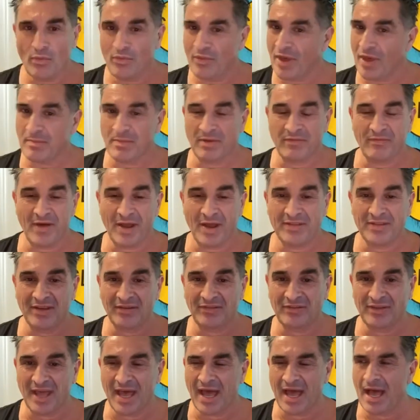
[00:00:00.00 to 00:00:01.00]
That'd be
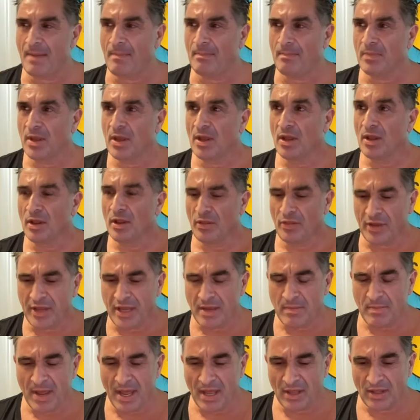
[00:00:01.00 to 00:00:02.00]
fantastic.
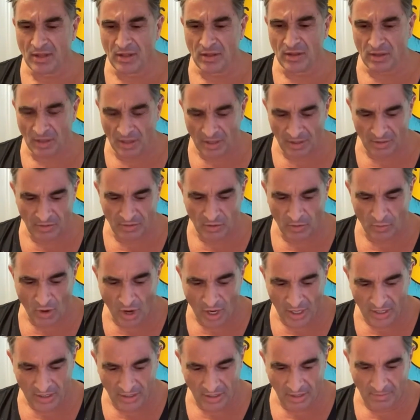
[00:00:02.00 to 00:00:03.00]
Think about your
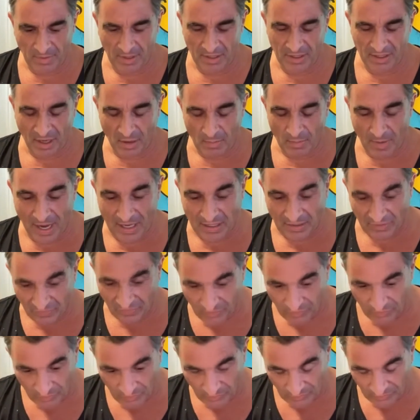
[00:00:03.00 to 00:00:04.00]
writing. I'm going to go back
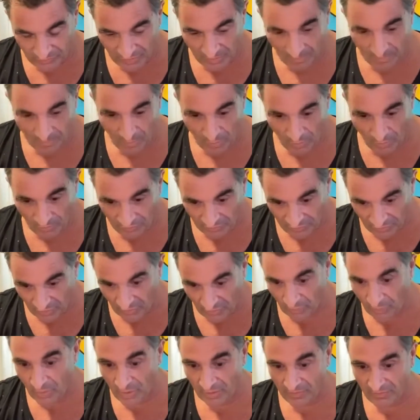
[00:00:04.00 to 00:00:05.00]
to some points that
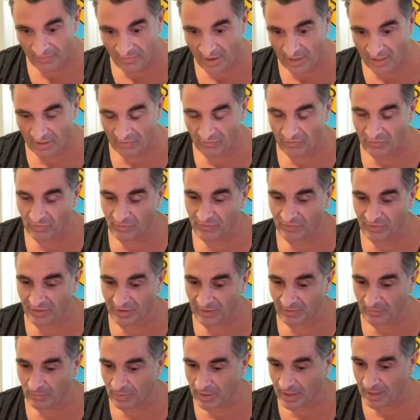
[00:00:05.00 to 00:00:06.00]
I really found
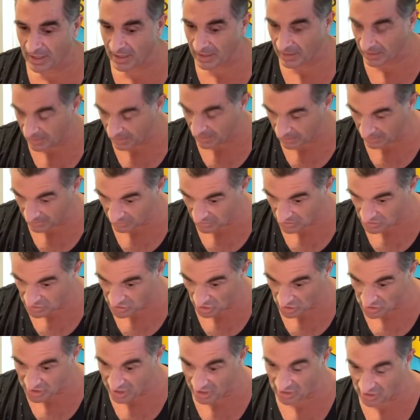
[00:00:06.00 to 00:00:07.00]
interesting and
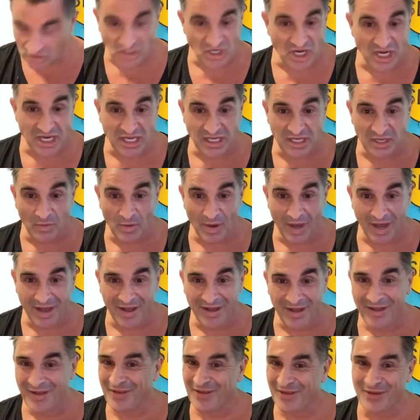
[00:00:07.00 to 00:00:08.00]
shows how cheeky you
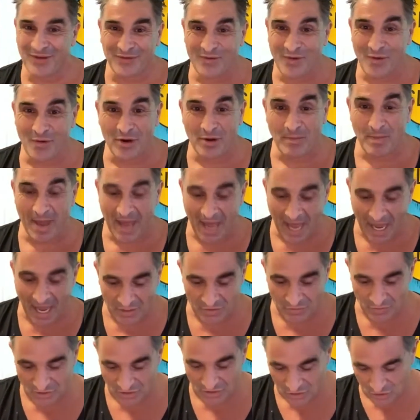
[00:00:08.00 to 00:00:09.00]
are. You're talking about
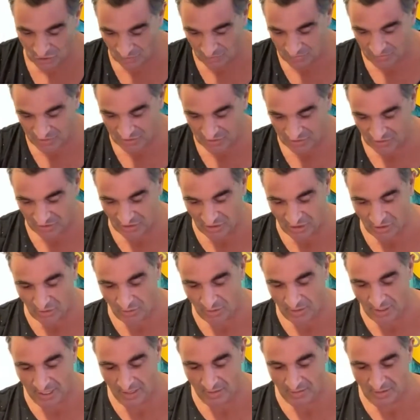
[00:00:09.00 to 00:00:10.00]
Hunter Thompson,
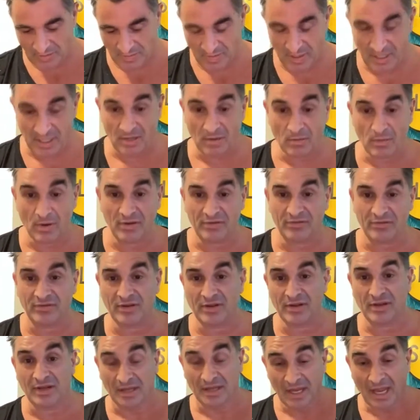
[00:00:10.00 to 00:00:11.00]
how he's been
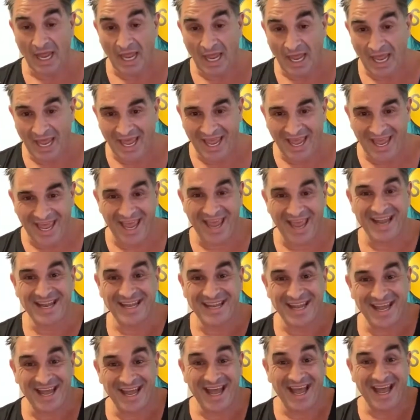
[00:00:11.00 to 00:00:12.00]
arrested,
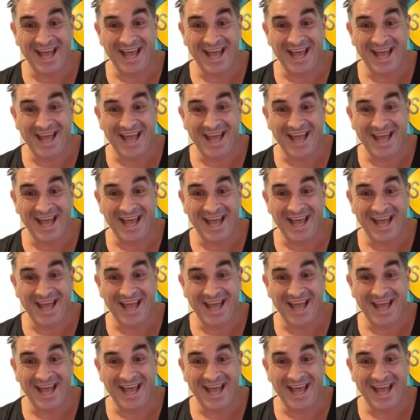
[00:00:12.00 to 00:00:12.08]
and